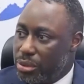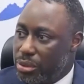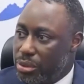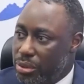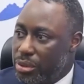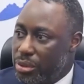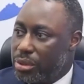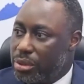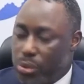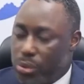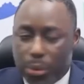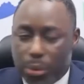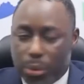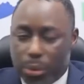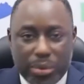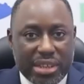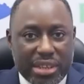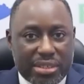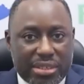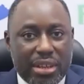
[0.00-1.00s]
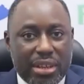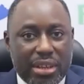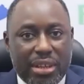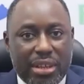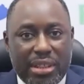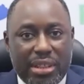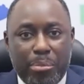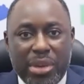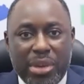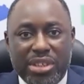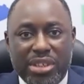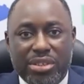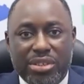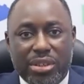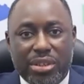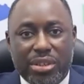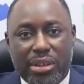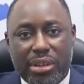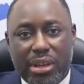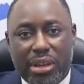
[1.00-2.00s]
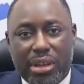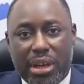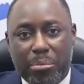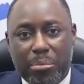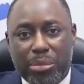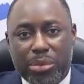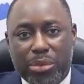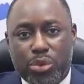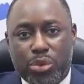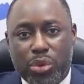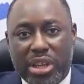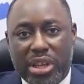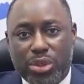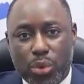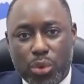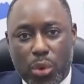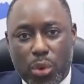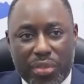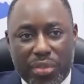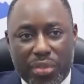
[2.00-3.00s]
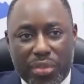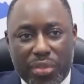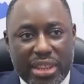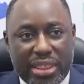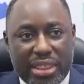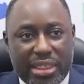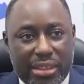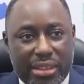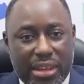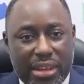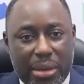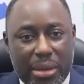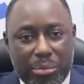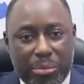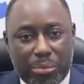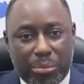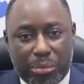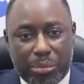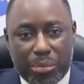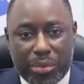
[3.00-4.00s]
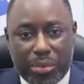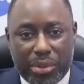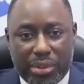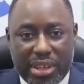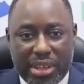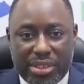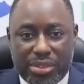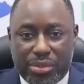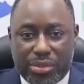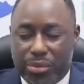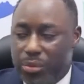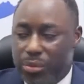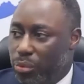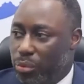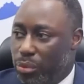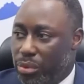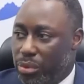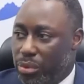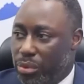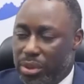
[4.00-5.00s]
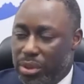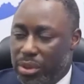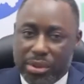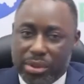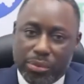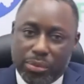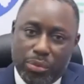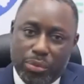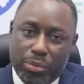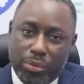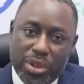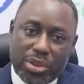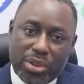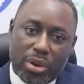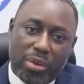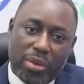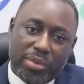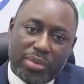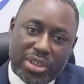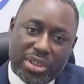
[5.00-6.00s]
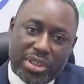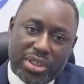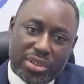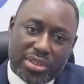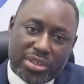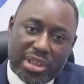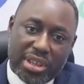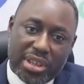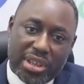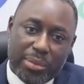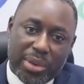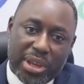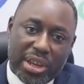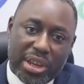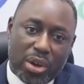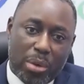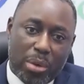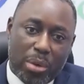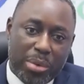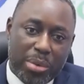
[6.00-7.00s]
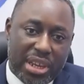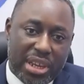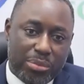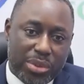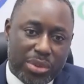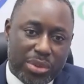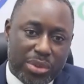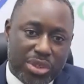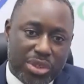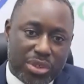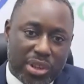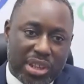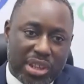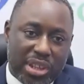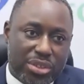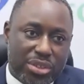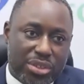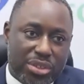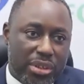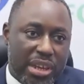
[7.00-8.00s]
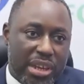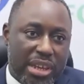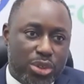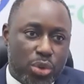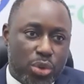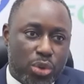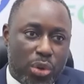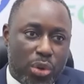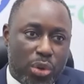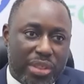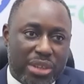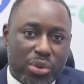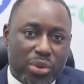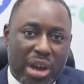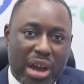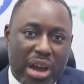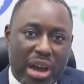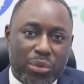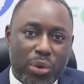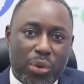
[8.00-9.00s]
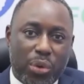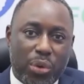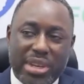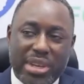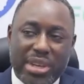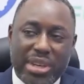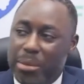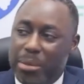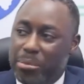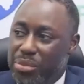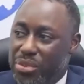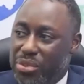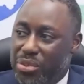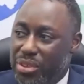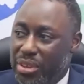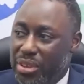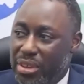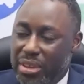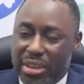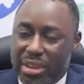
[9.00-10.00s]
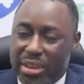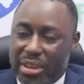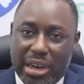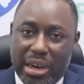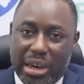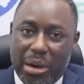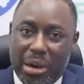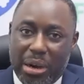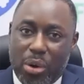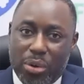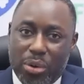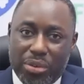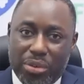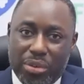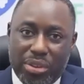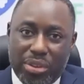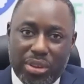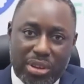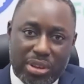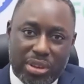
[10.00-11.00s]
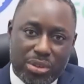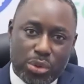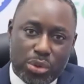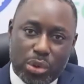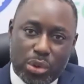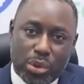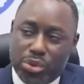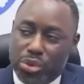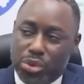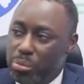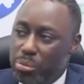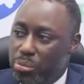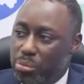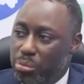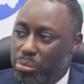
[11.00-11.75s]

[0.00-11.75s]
So yes, then please, to ensure that there's fluid conversations and we can communicate with each other, ensure that you have your names on your Zoom